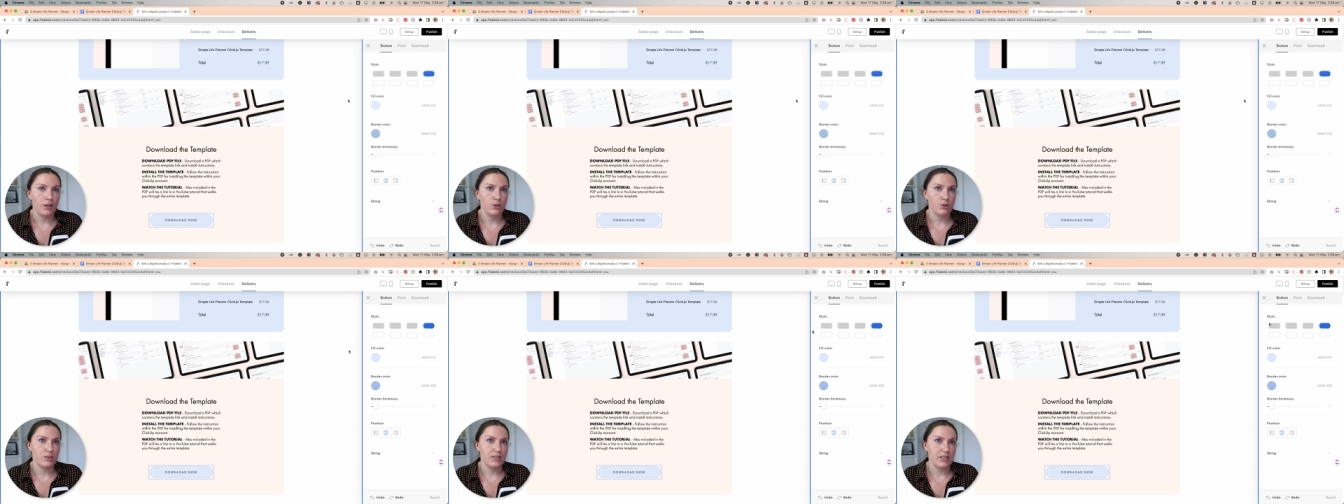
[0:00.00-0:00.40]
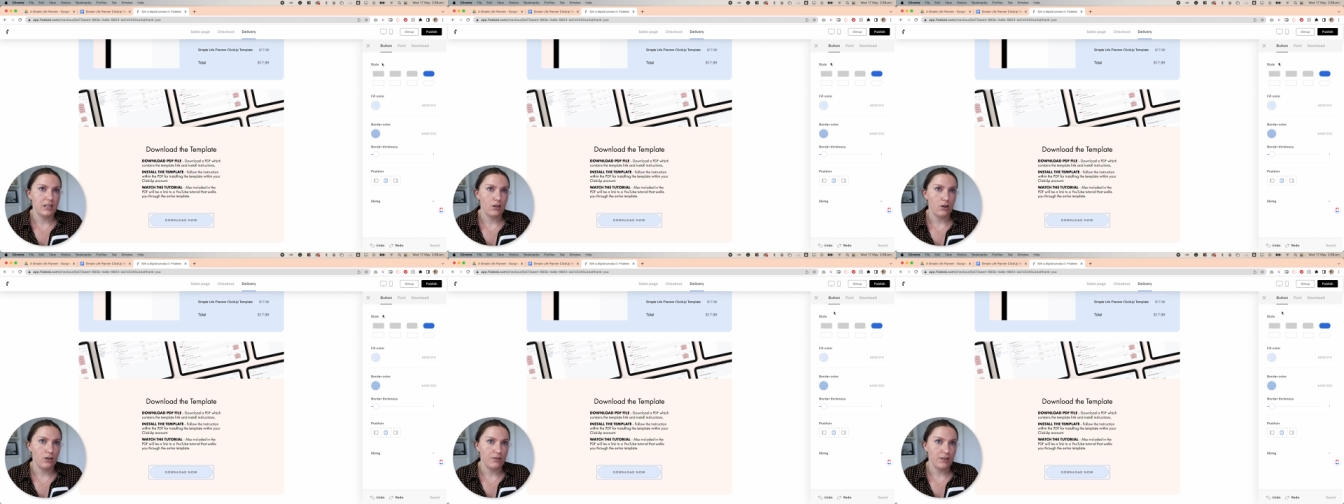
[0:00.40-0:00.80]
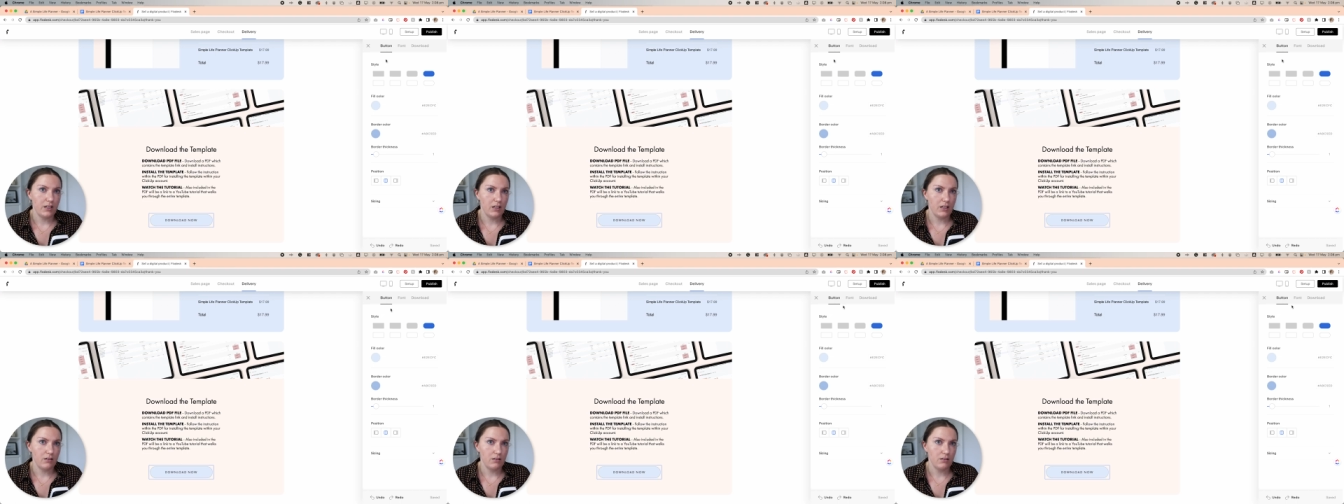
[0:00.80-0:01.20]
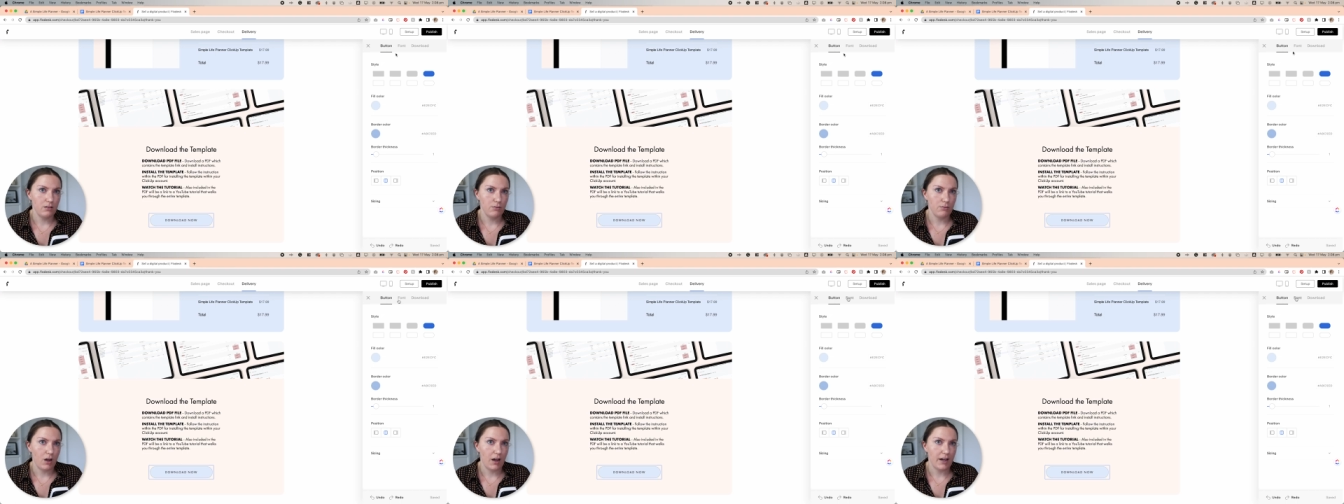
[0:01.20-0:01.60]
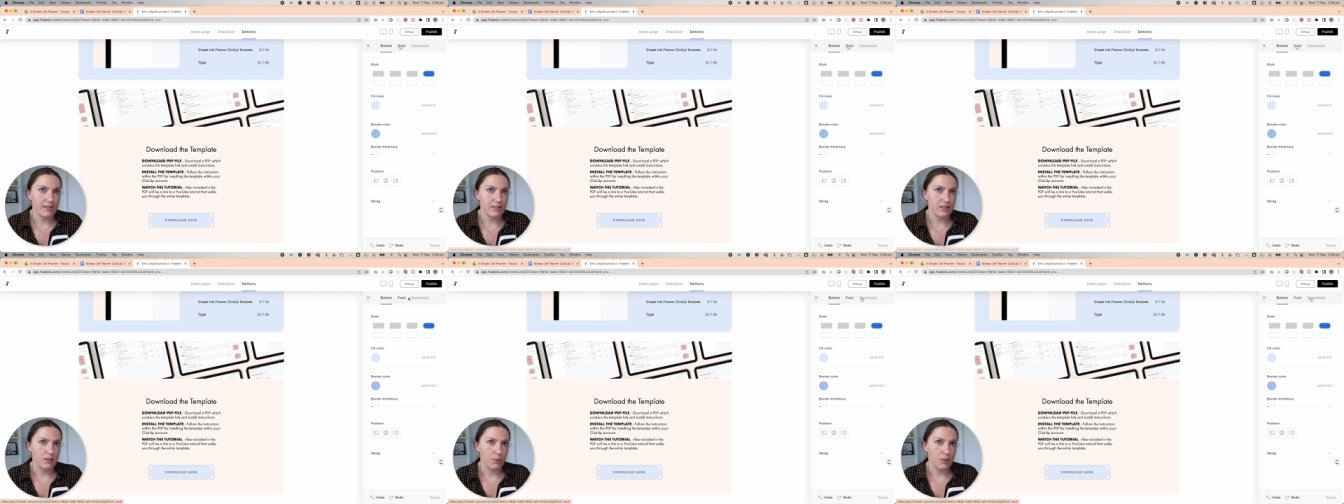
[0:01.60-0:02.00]
you'll see over here on the
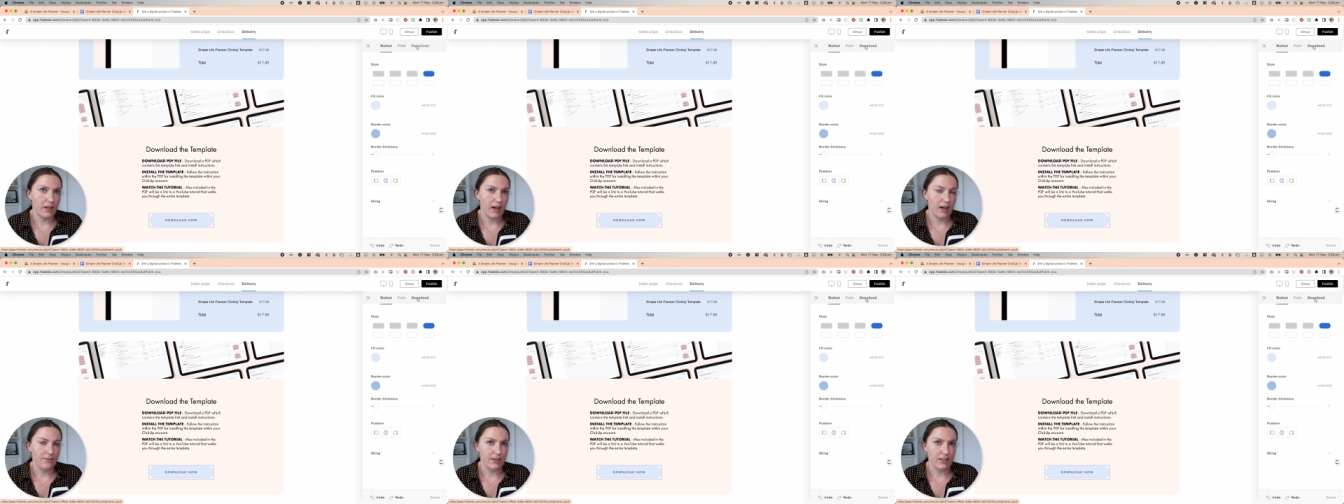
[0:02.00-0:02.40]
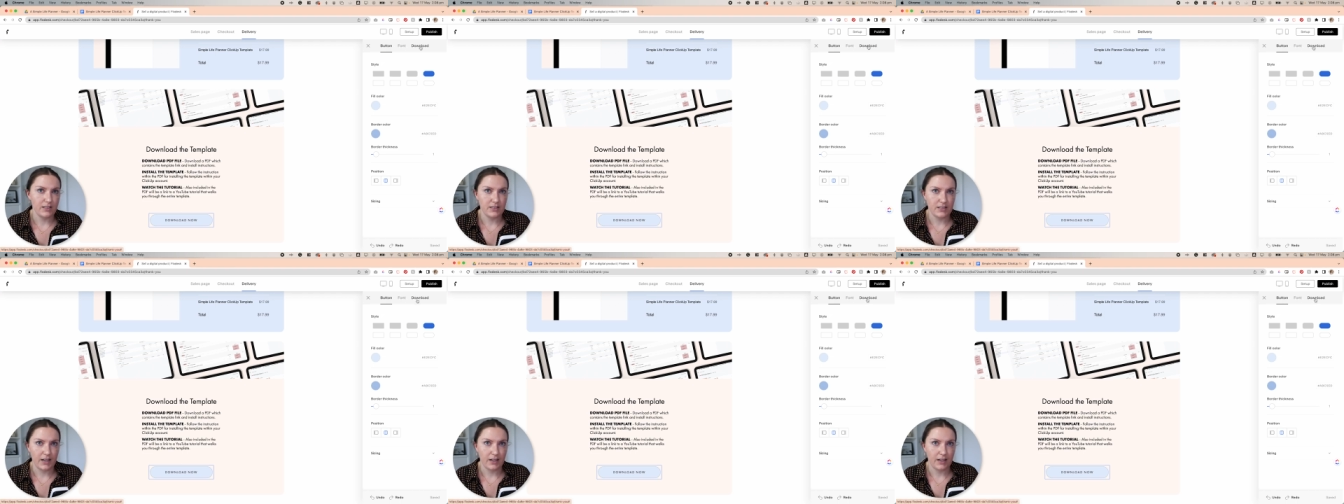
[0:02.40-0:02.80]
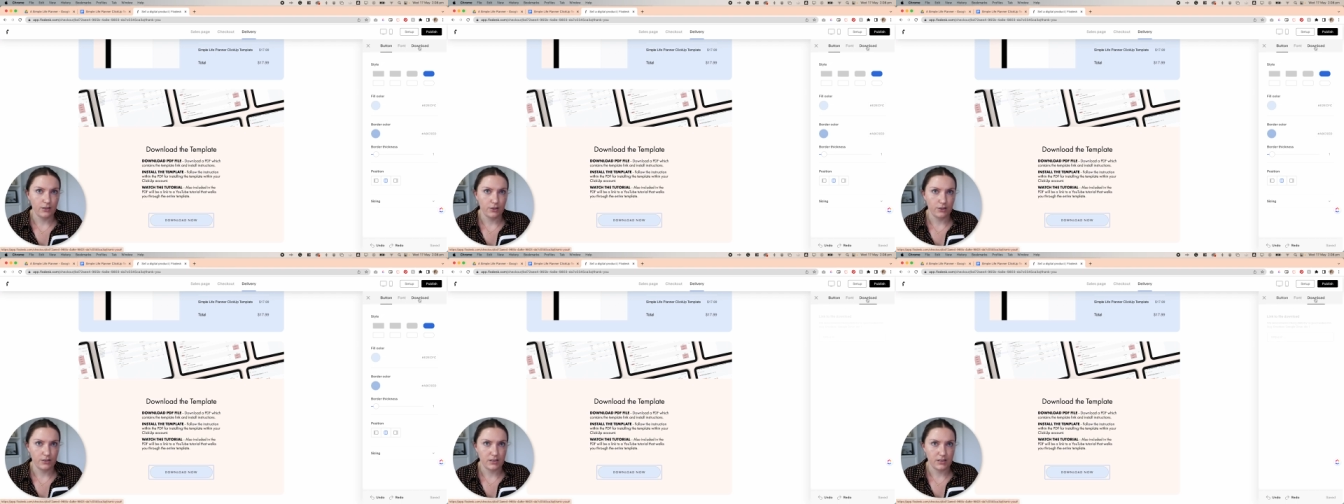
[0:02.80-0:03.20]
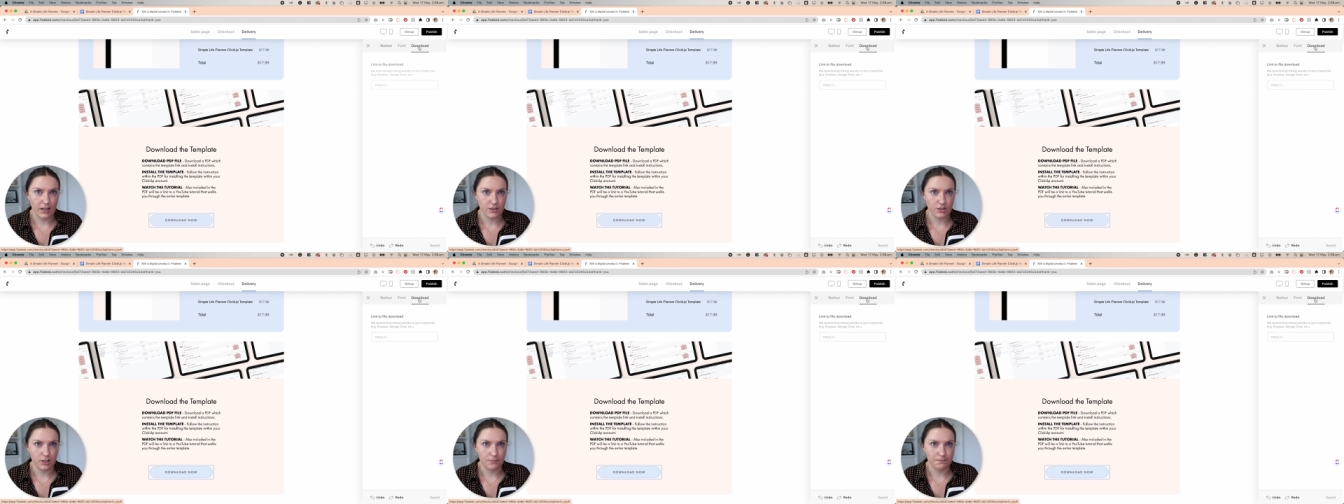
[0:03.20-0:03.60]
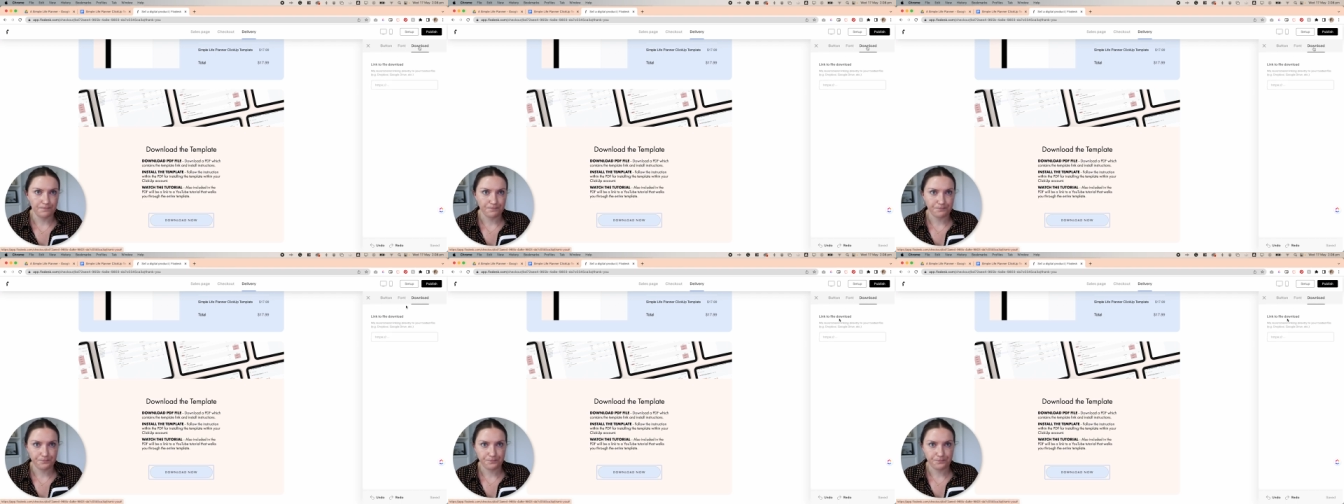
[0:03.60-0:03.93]
right that we have a download section.